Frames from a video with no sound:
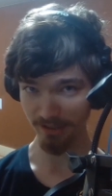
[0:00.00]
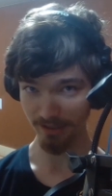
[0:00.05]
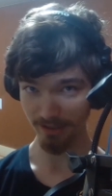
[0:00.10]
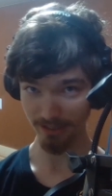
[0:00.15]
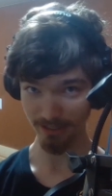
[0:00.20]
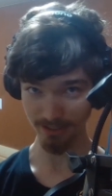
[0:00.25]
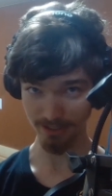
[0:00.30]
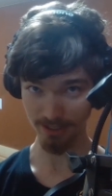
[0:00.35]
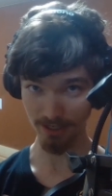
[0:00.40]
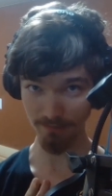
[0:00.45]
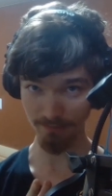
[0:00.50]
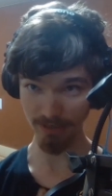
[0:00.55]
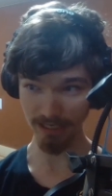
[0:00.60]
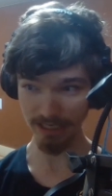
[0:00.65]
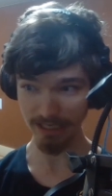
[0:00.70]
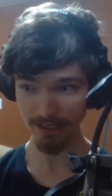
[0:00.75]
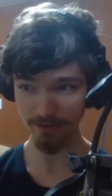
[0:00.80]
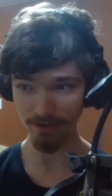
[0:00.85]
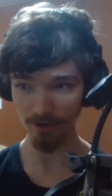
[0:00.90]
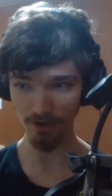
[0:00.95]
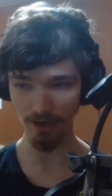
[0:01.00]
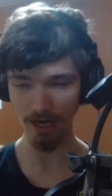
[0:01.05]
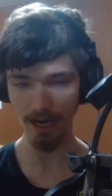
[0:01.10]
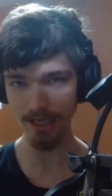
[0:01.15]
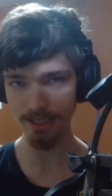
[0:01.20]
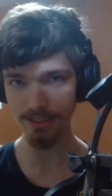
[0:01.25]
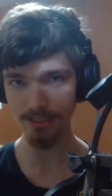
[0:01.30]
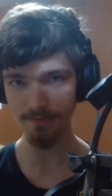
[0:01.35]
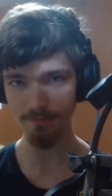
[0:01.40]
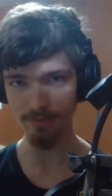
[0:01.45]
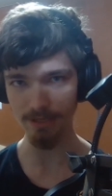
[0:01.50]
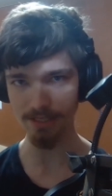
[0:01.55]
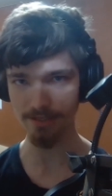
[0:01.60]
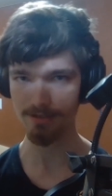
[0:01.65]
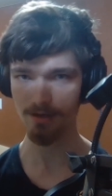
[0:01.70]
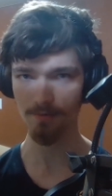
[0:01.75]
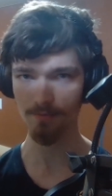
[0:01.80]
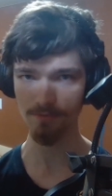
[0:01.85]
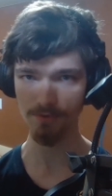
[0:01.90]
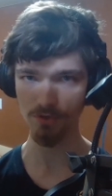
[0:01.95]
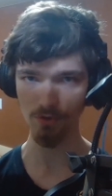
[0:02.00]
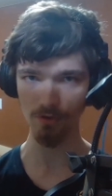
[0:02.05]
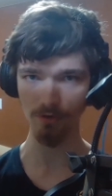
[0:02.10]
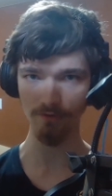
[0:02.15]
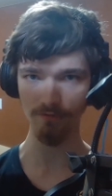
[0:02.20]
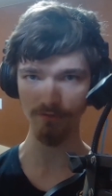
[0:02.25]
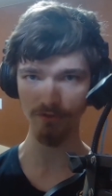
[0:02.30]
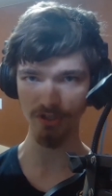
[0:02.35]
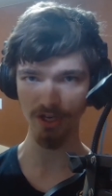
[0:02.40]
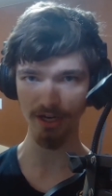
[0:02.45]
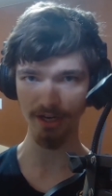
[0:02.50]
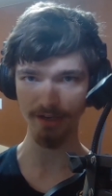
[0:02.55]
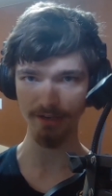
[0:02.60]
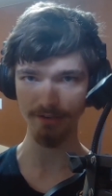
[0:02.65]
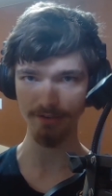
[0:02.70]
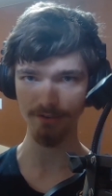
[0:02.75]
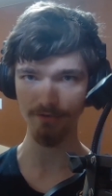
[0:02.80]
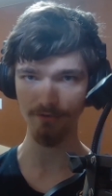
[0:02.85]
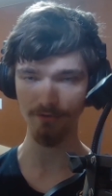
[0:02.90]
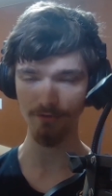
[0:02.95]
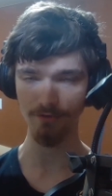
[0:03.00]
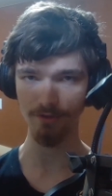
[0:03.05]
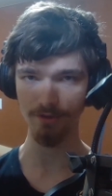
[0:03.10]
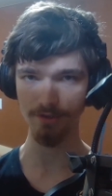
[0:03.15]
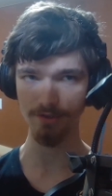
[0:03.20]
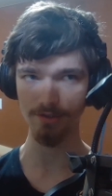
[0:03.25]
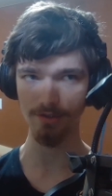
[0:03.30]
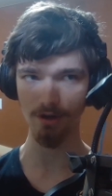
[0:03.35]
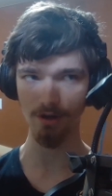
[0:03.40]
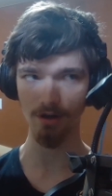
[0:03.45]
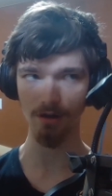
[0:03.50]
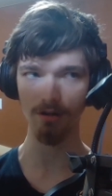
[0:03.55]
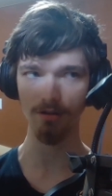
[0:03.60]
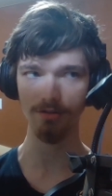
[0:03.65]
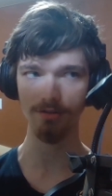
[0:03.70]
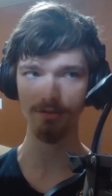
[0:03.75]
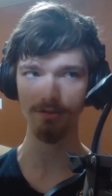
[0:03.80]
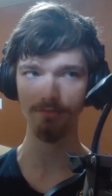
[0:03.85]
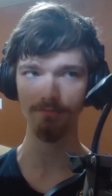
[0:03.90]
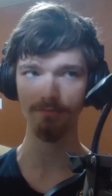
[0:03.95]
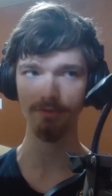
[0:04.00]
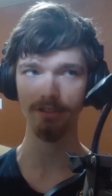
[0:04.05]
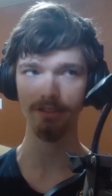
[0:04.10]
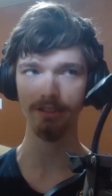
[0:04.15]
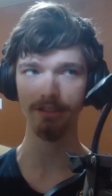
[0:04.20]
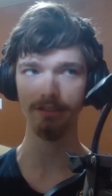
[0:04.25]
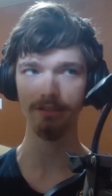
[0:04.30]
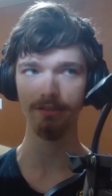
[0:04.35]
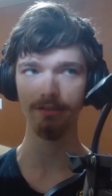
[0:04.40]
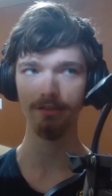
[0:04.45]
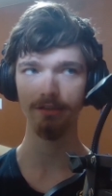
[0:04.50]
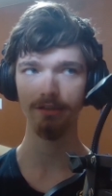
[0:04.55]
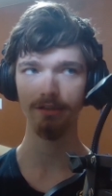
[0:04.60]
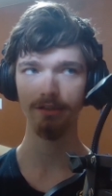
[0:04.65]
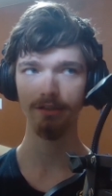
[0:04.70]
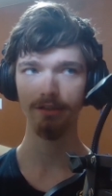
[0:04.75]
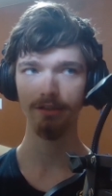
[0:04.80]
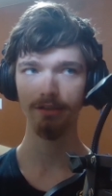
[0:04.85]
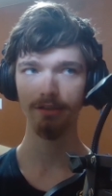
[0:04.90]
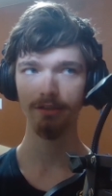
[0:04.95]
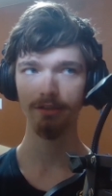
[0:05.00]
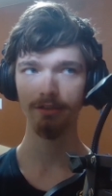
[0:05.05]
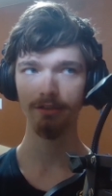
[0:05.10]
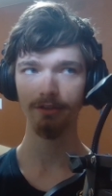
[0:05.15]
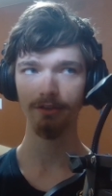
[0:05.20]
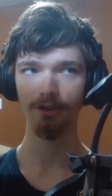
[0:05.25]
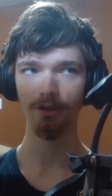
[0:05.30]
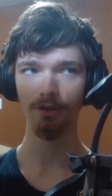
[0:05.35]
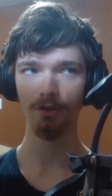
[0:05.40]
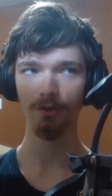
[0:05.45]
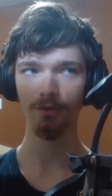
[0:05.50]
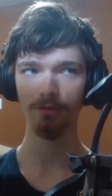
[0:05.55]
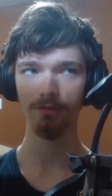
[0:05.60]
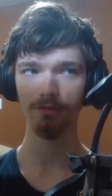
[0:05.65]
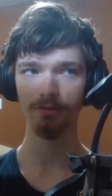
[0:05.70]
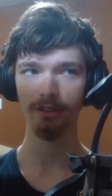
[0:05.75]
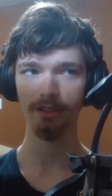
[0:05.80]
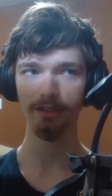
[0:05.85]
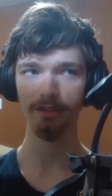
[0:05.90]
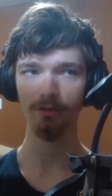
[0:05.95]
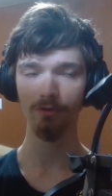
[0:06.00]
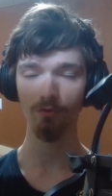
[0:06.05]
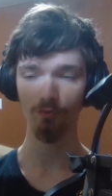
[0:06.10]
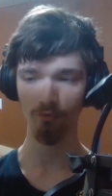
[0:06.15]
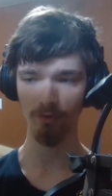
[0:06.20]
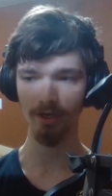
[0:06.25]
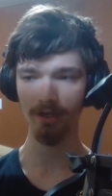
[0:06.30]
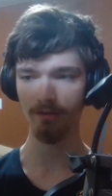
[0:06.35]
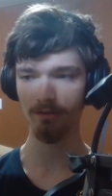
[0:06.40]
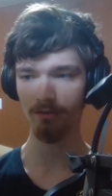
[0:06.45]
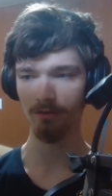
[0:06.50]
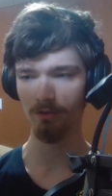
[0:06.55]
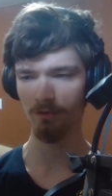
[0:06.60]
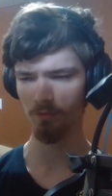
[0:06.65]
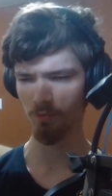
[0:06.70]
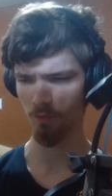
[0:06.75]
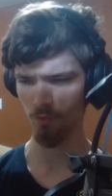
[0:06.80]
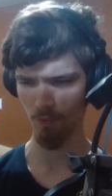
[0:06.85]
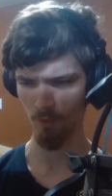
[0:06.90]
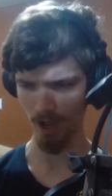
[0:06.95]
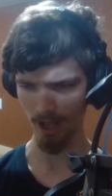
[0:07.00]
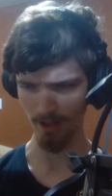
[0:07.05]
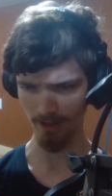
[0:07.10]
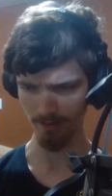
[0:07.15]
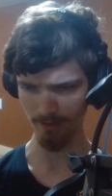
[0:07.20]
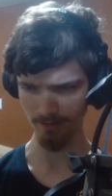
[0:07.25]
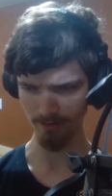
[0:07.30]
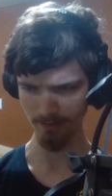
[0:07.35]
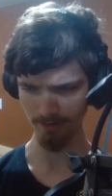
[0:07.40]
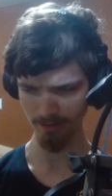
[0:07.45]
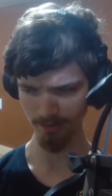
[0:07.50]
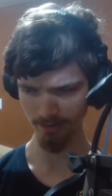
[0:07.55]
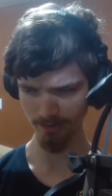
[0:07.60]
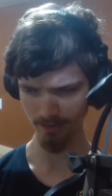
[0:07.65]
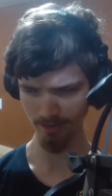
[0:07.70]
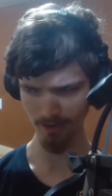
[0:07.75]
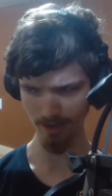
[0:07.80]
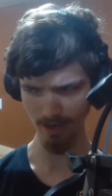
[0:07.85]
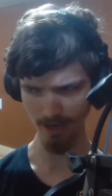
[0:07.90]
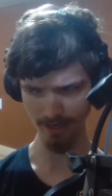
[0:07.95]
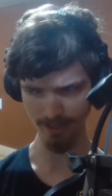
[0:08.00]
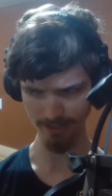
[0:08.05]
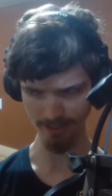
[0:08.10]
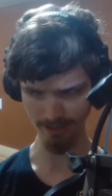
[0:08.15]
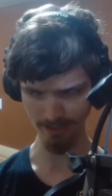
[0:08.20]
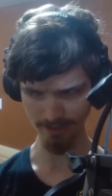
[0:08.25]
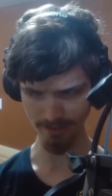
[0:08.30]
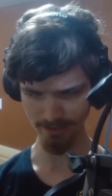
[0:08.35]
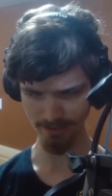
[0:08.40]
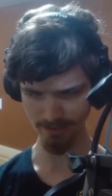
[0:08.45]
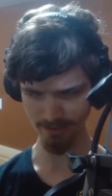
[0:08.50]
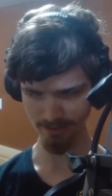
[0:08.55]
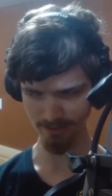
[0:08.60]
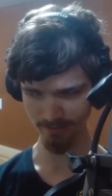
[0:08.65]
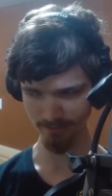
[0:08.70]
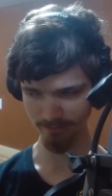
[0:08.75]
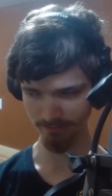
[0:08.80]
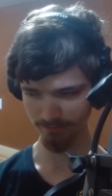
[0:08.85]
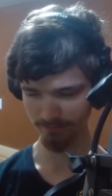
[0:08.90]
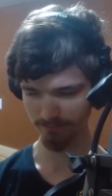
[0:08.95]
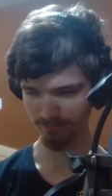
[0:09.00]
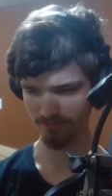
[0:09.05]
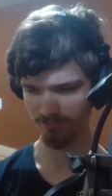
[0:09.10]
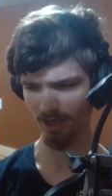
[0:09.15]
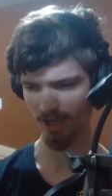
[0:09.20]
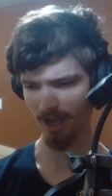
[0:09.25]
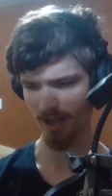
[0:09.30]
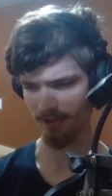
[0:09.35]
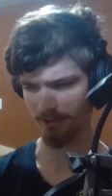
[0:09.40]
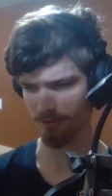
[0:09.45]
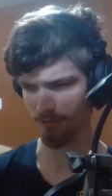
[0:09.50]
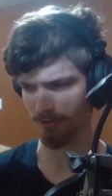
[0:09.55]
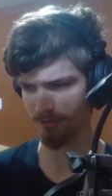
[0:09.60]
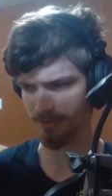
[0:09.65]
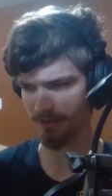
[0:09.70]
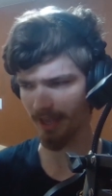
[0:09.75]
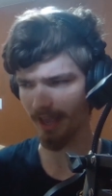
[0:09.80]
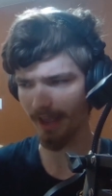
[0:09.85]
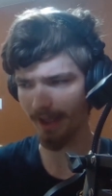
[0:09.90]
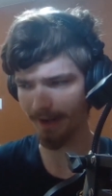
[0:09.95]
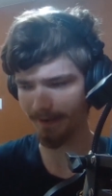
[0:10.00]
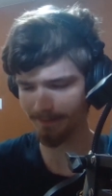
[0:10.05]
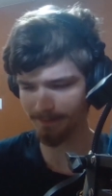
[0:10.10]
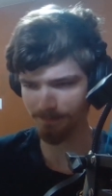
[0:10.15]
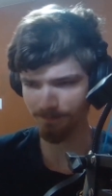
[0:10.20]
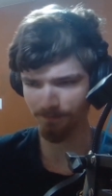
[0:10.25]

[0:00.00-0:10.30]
like to me there has to be some sort of change for this all to be you know like written well i guess either that